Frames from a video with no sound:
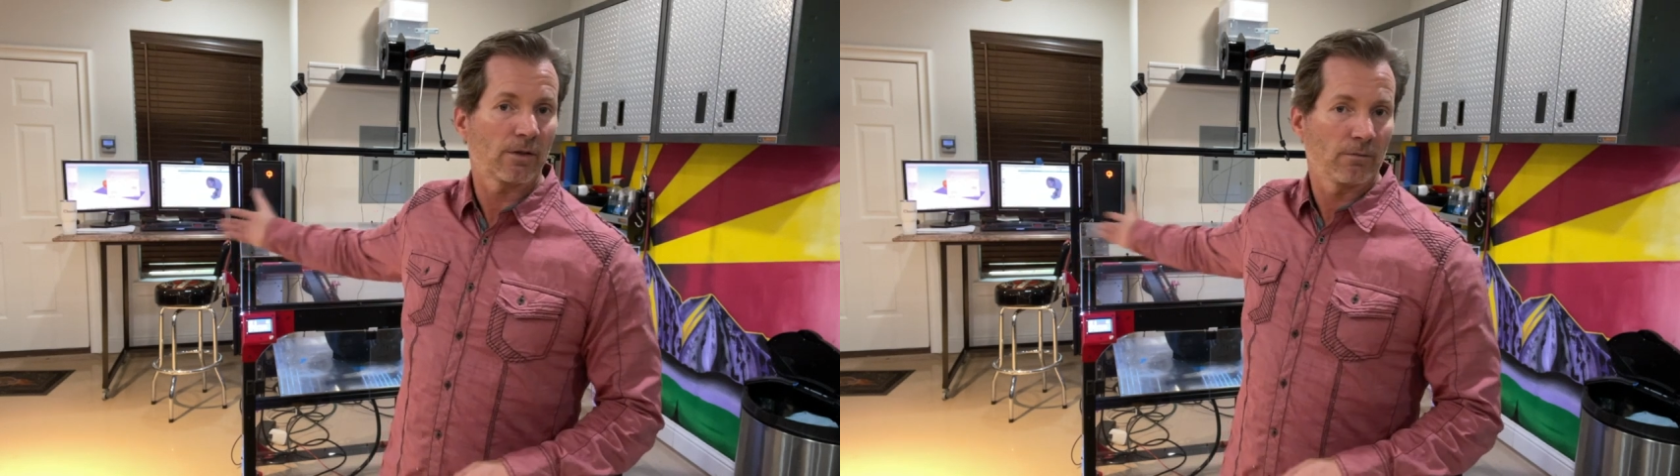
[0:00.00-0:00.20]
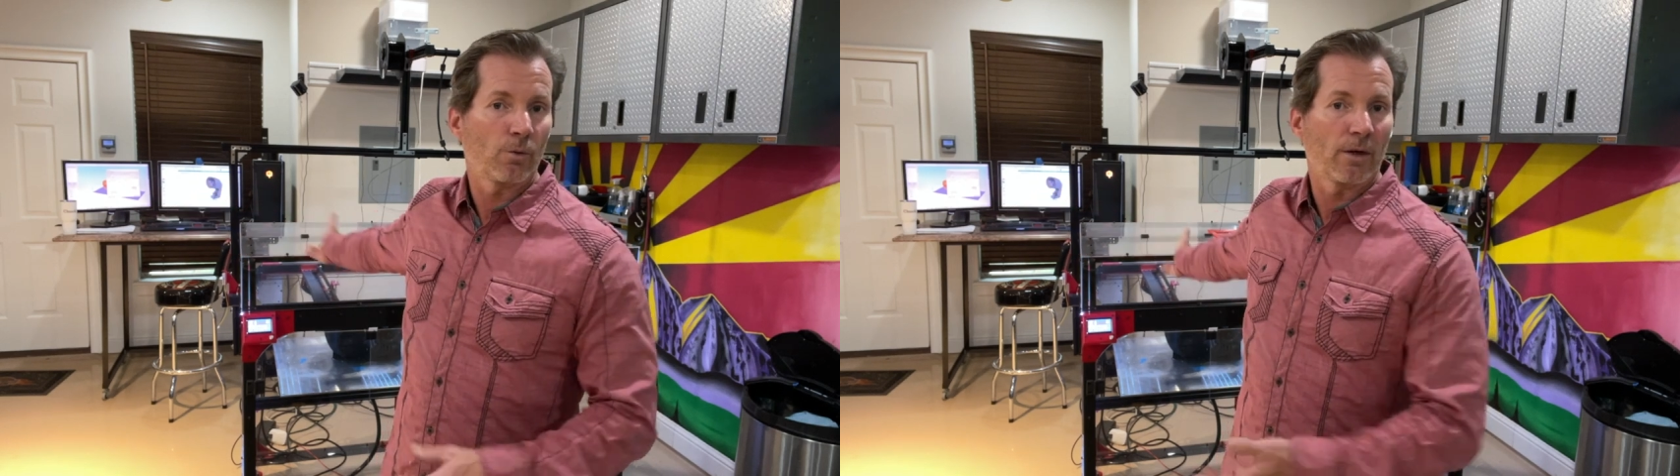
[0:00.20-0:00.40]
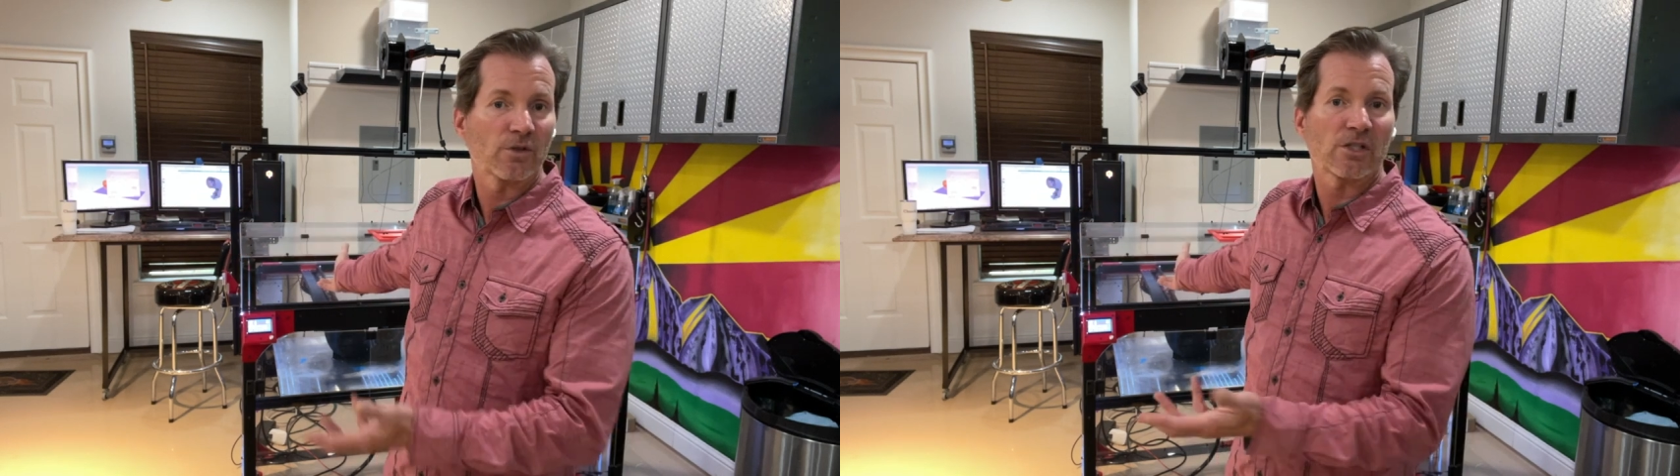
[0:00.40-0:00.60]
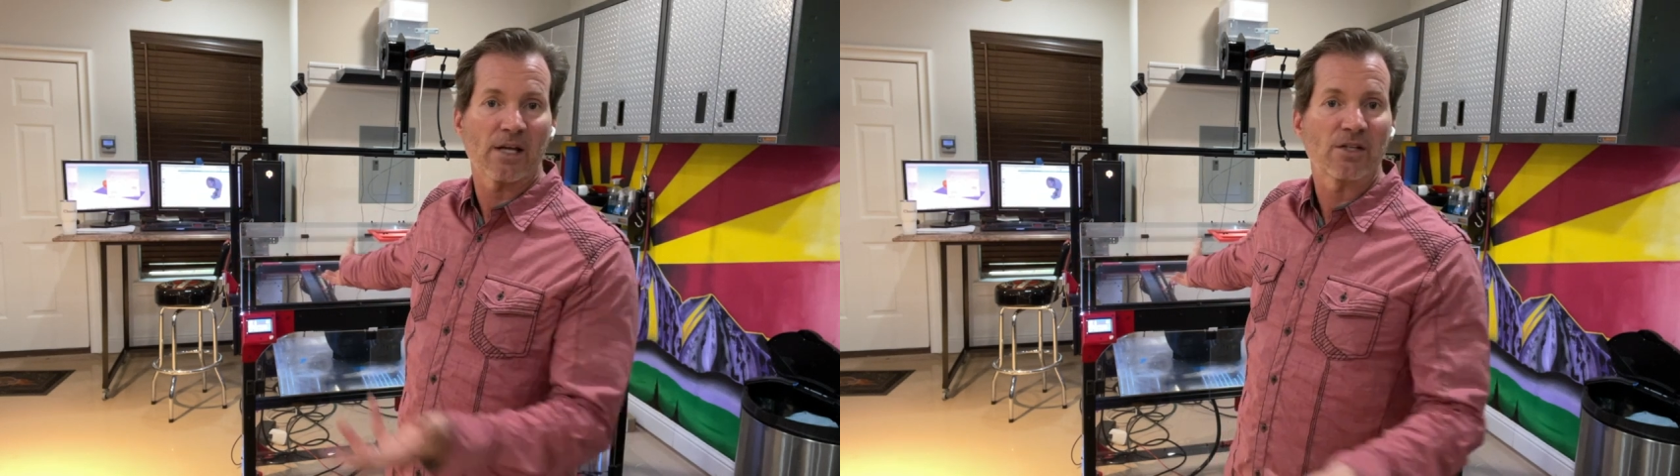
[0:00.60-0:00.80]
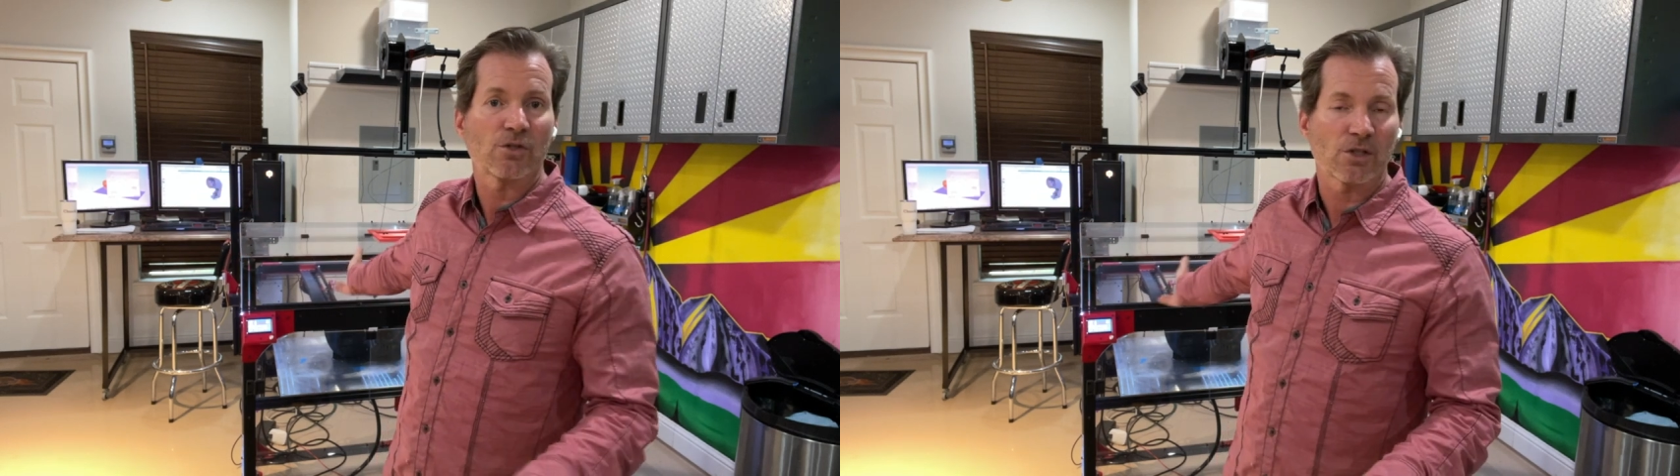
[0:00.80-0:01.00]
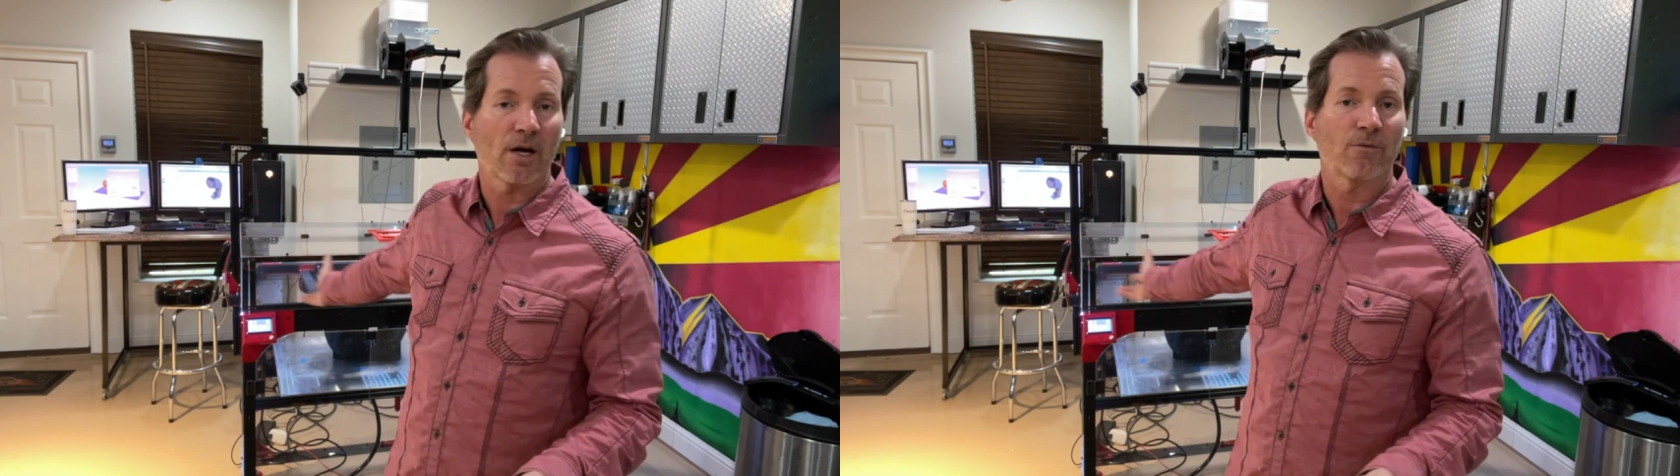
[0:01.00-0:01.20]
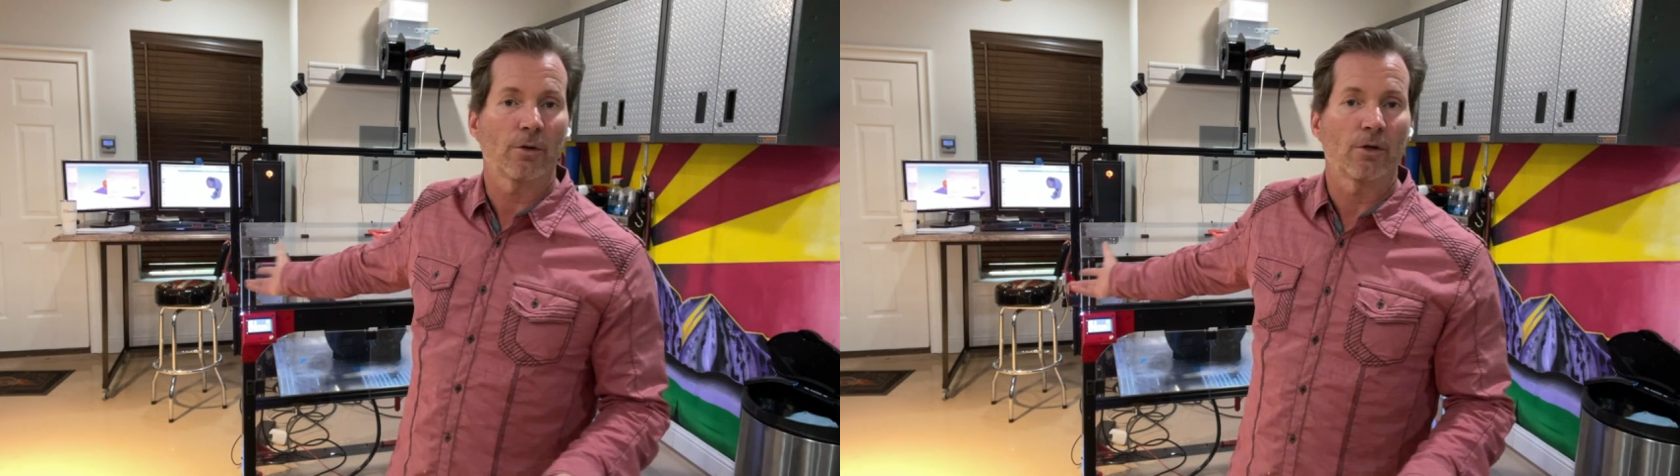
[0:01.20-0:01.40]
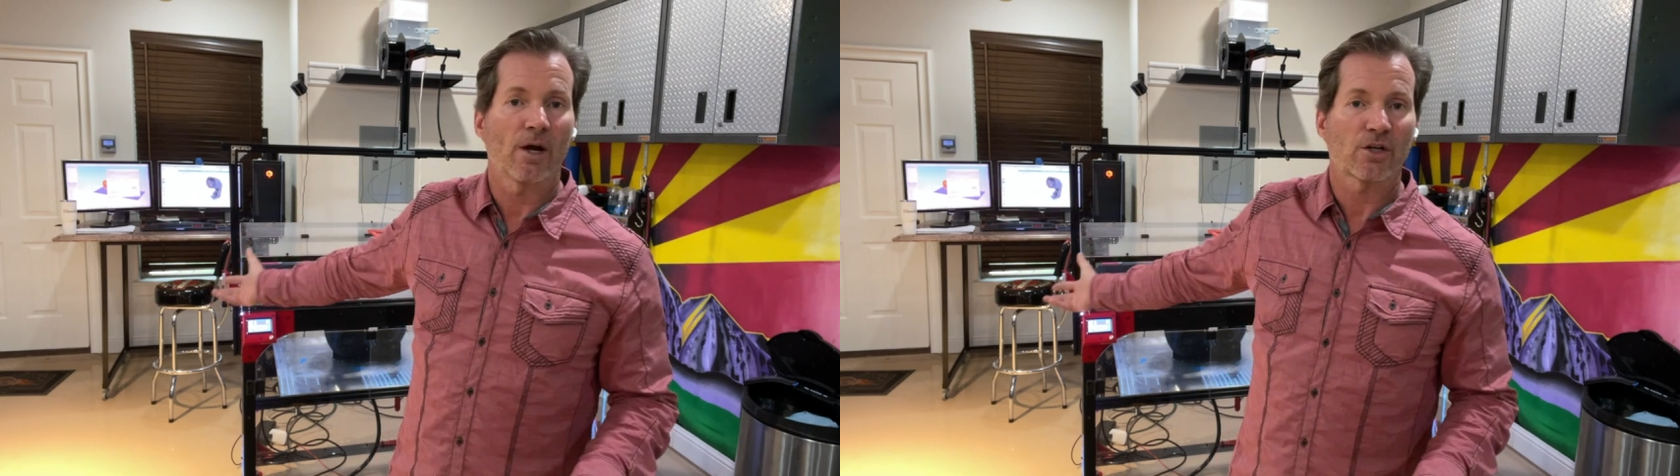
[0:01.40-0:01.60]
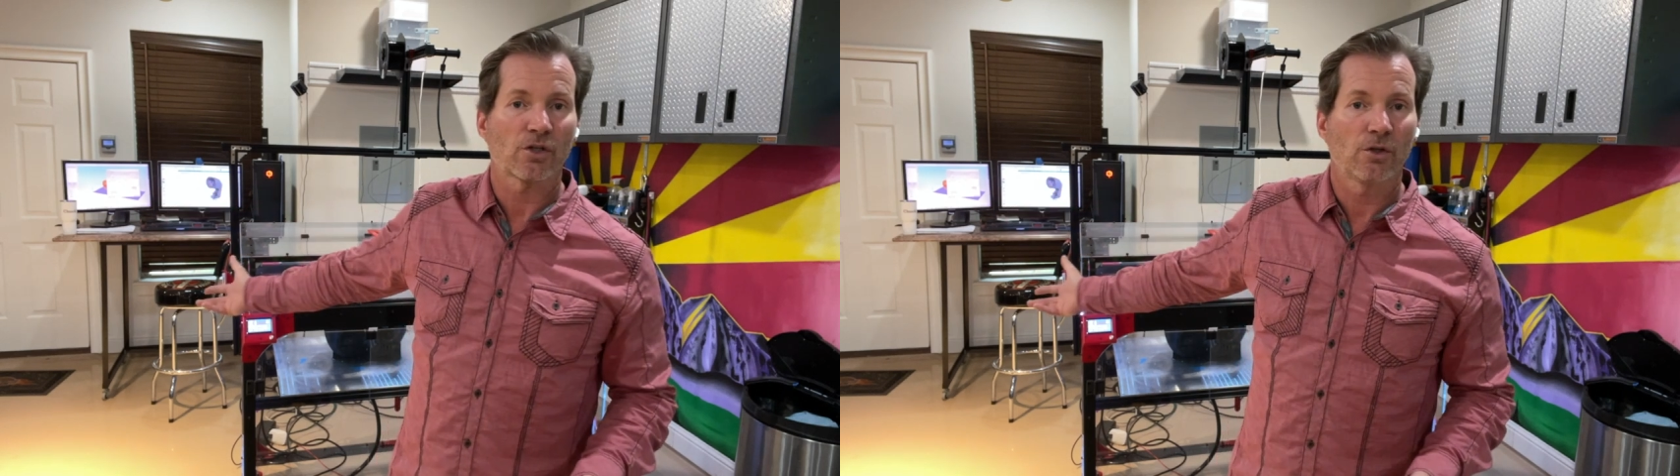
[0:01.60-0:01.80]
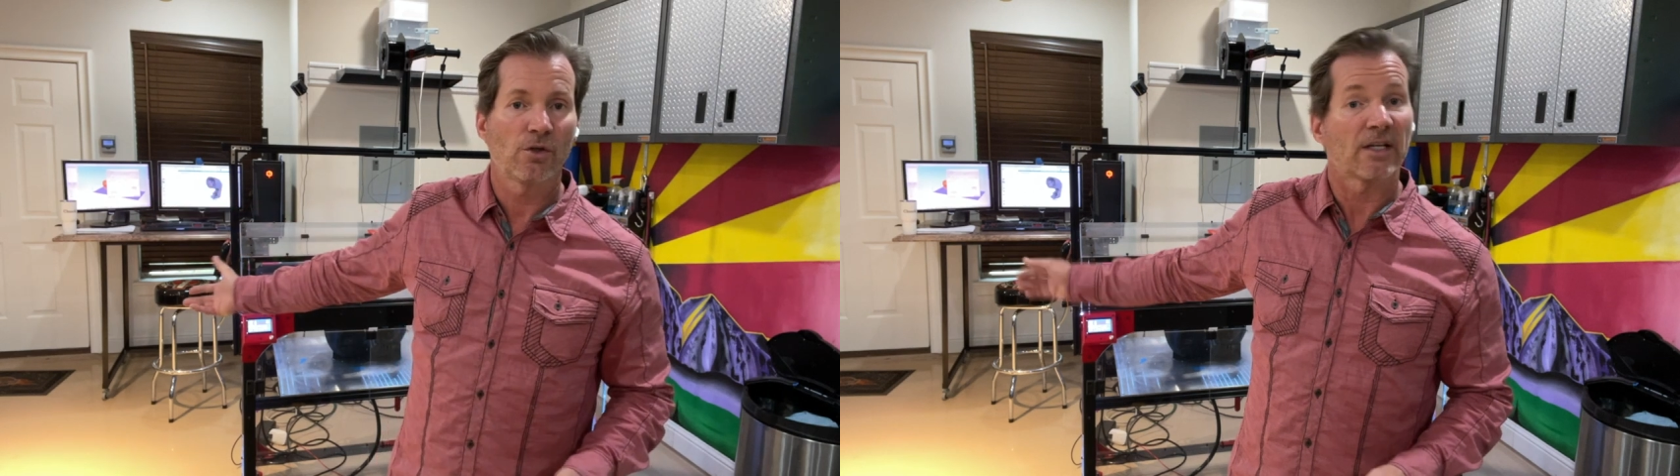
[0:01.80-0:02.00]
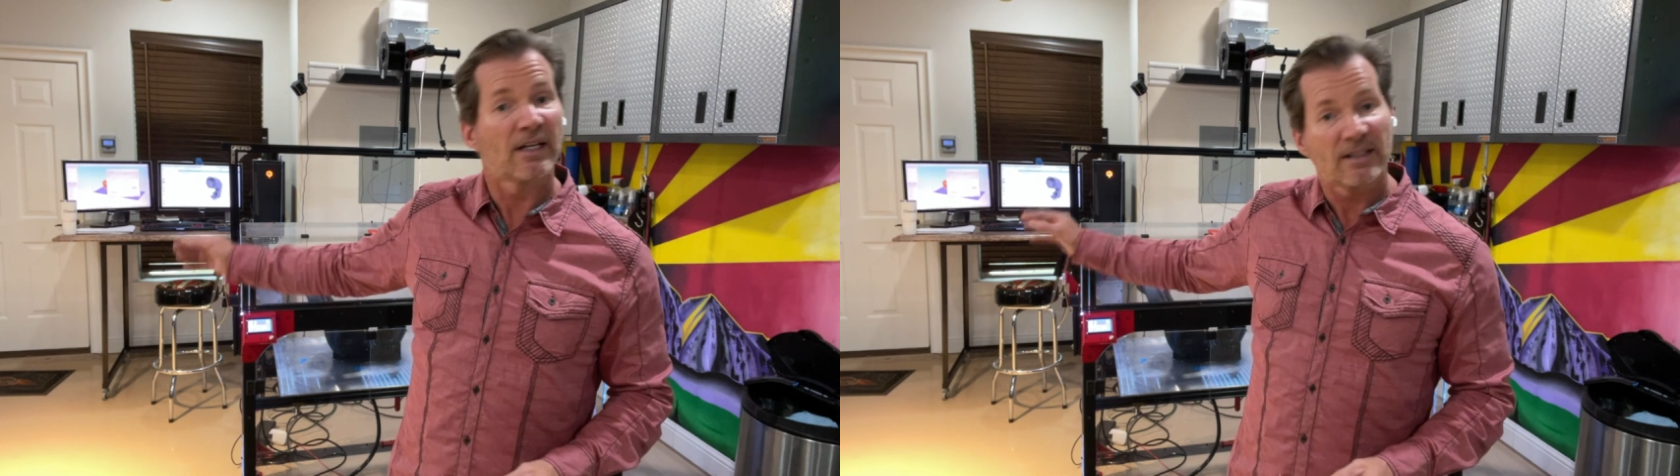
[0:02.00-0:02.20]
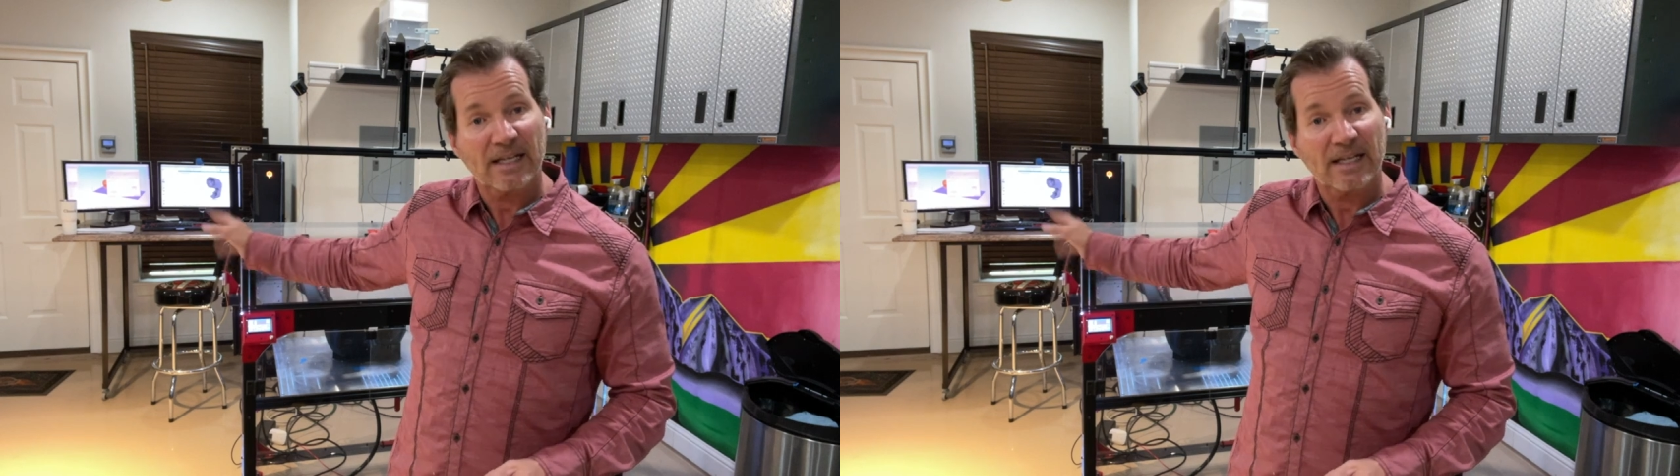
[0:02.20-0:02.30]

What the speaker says: whatever slicer software you're actually using.